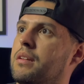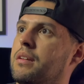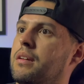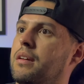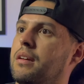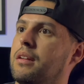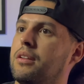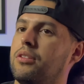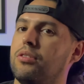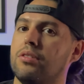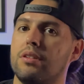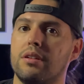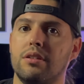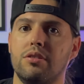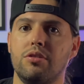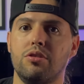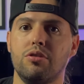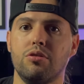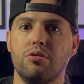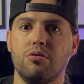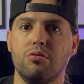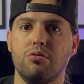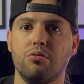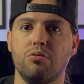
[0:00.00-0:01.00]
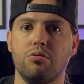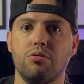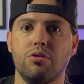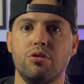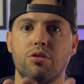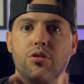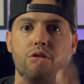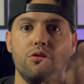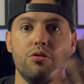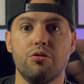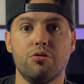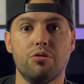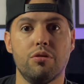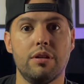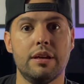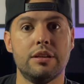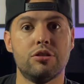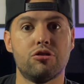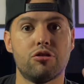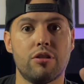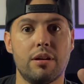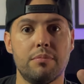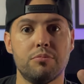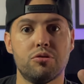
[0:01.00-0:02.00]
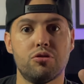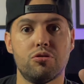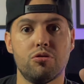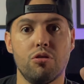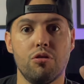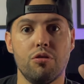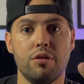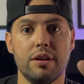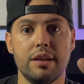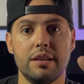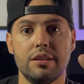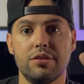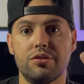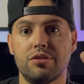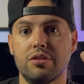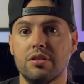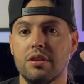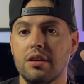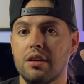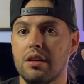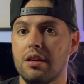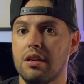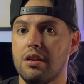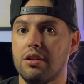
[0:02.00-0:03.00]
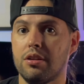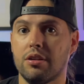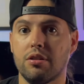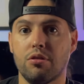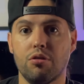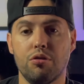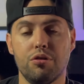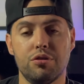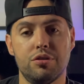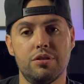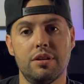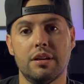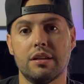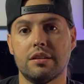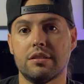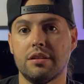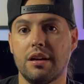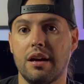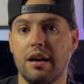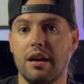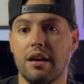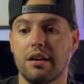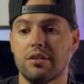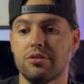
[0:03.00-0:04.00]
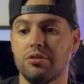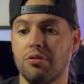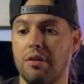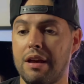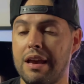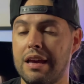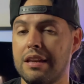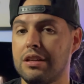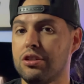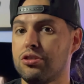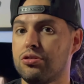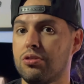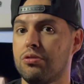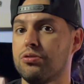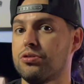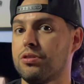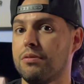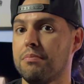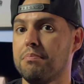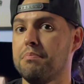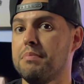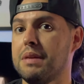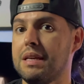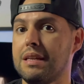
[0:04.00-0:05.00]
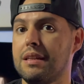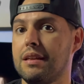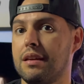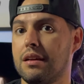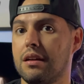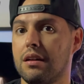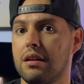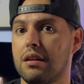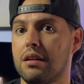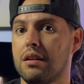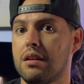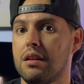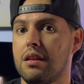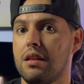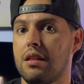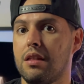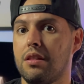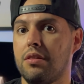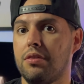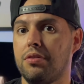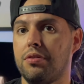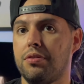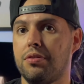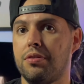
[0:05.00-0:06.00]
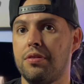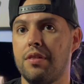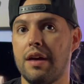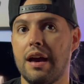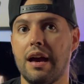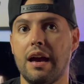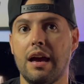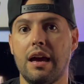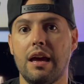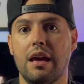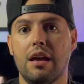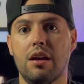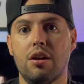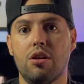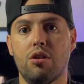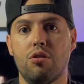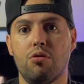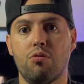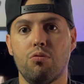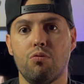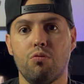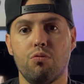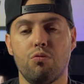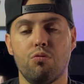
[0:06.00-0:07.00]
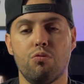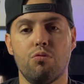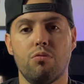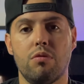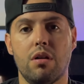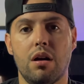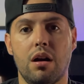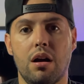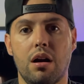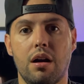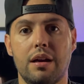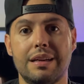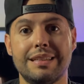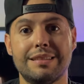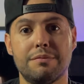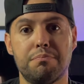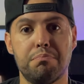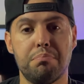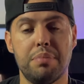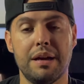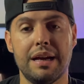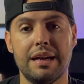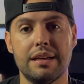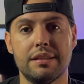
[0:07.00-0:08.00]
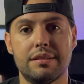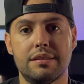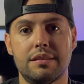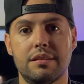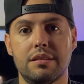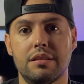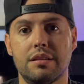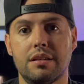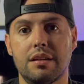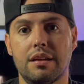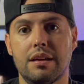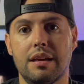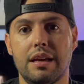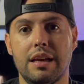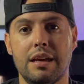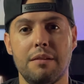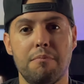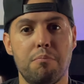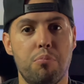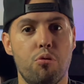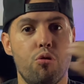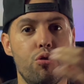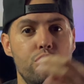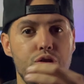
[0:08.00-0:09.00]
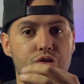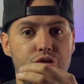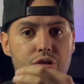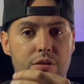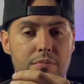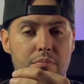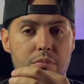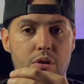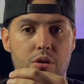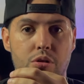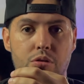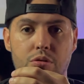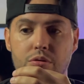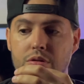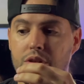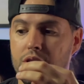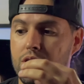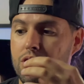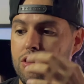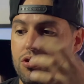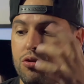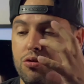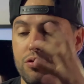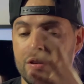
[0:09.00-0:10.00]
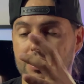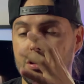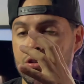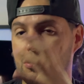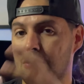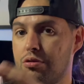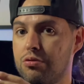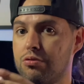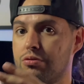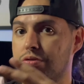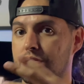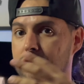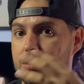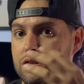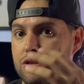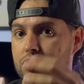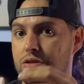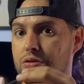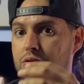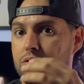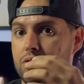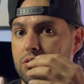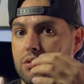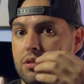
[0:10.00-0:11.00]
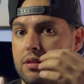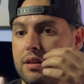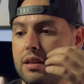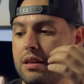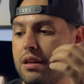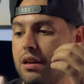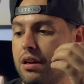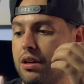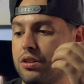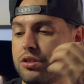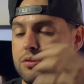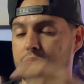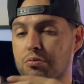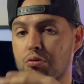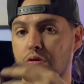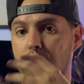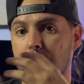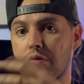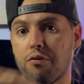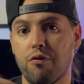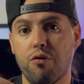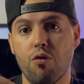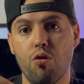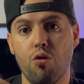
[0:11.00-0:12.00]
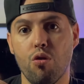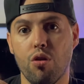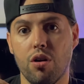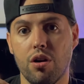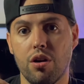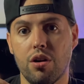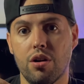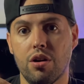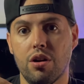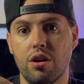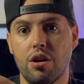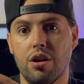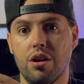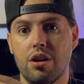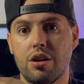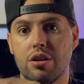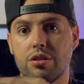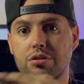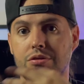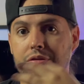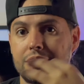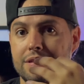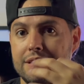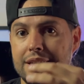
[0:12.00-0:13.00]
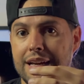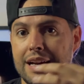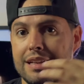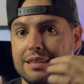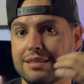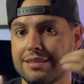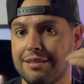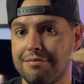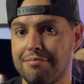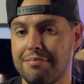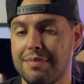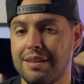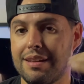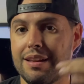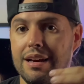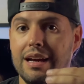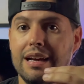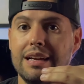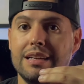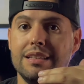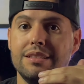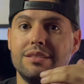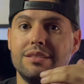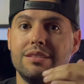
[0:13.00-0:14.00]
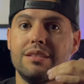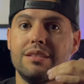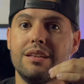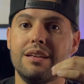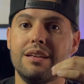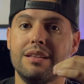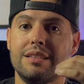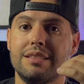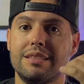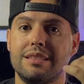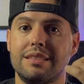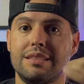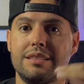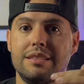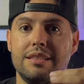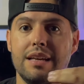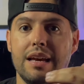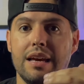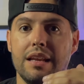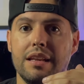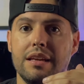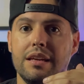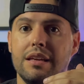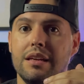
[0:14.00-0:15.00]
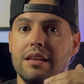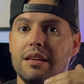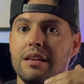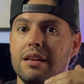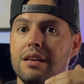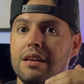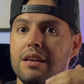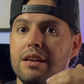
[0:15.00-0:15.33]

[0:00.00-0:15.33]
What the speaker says: And you can do, your Instagram stories, you can go to TikTok. So any social media that is best in portrait mode, you can use the Smooth 4 to get some nice, steady,